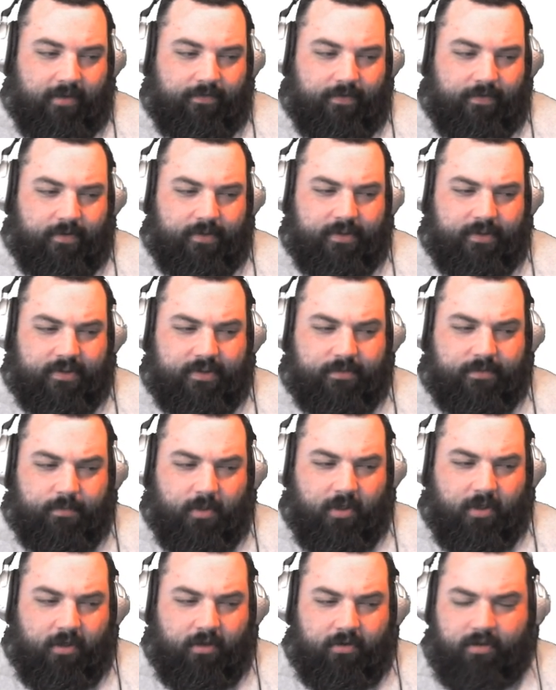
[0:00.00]
for these
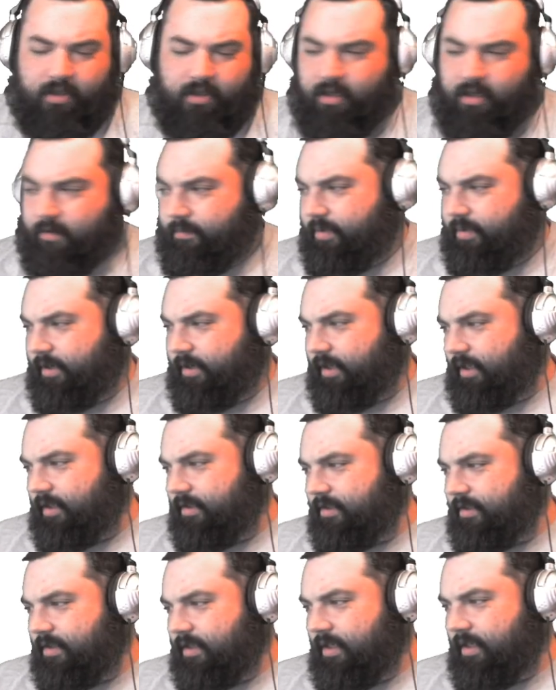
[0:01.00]
small
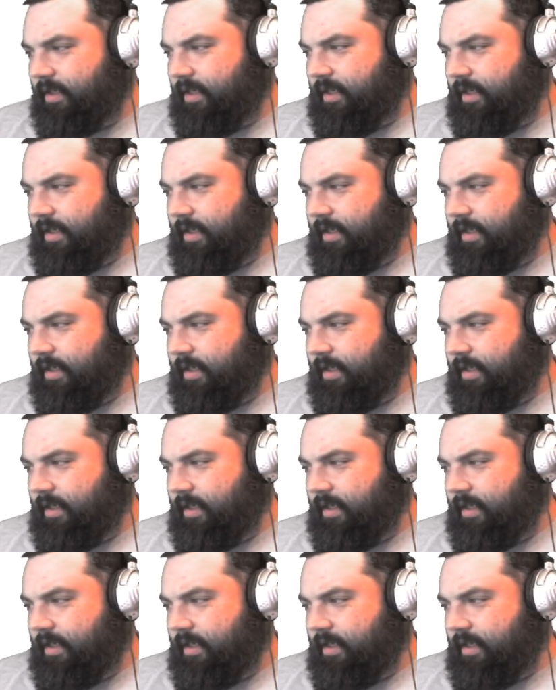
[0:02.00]
companies.